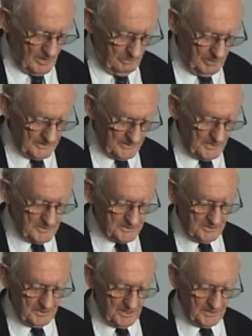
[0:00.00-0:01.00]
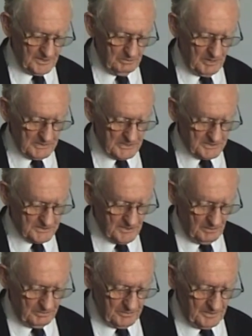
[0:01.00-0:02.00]
But no sooner had the bombing
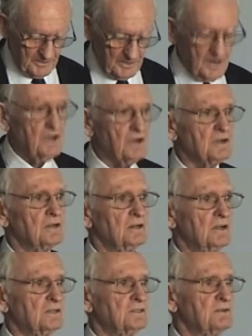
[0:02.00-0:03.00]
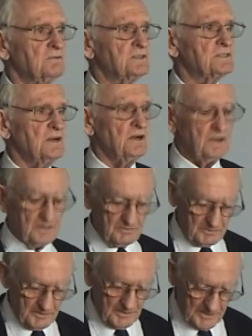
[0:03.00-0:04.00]
stopped than our collective sigh
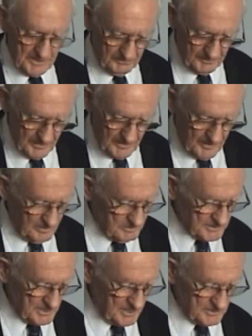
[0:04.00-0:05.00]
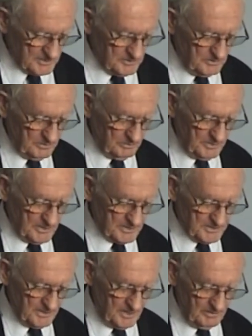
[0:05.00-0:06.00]
of relief was cut short by the
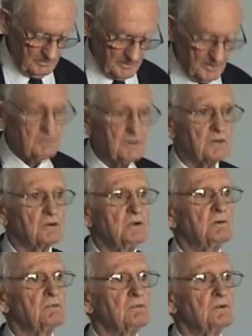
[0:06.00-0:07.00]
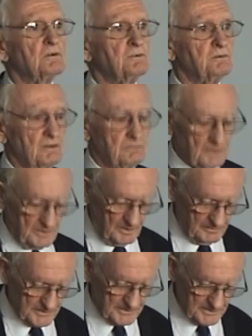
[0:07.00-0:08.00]
sight of a group of Luftwaffe
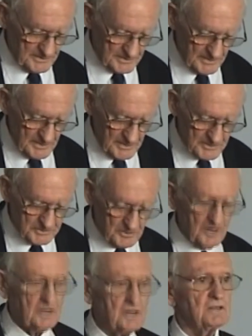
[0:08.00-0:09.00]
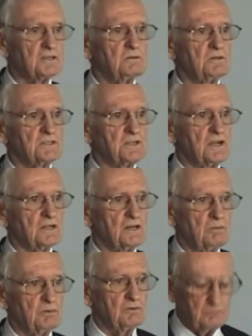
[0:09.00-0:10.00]
officers striding towards our
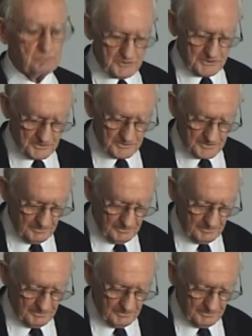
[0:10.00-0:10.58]
clump of bushes.